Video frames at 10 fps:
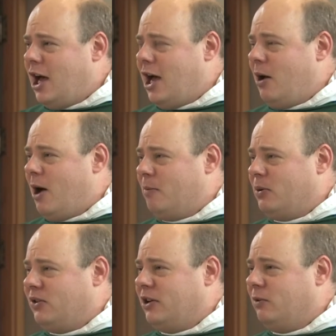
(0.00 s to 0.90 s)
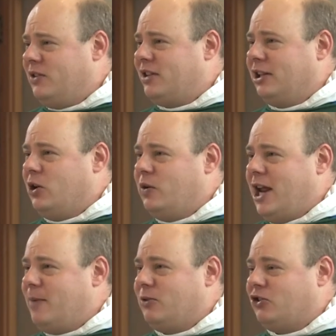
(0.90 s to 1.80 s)
uh, a, a, person recently who
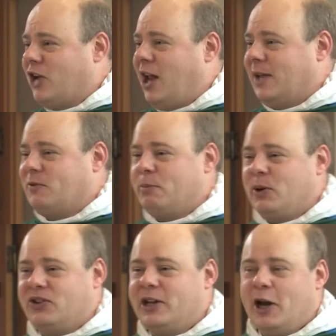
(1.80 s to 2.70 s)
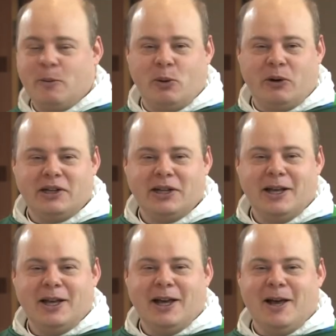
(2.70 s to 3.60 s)
named their child after Pearson Airport
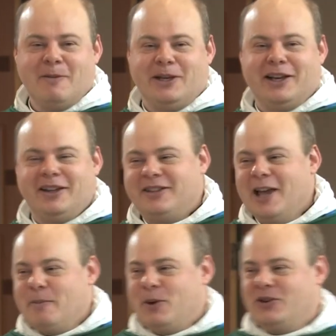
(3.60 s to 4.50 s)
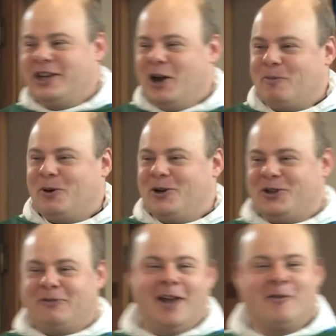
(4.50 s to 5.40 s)
uh, because Pearson Airport is
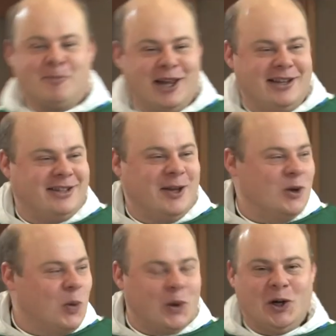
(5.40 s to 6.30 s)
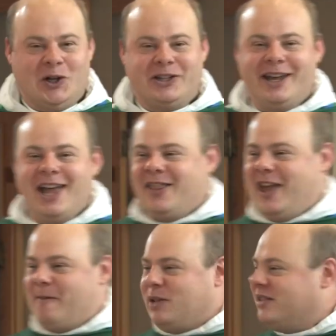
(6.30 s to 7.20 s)
their favorite place in the world. They, they
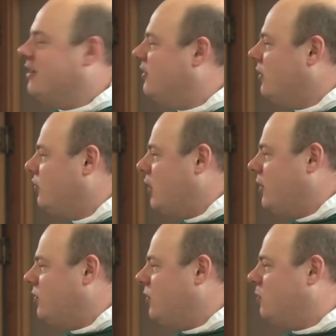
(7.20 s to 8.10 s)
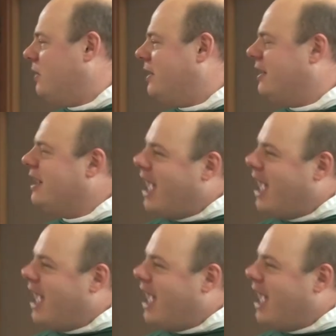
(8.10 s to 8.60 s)
have pleasant associations with it. And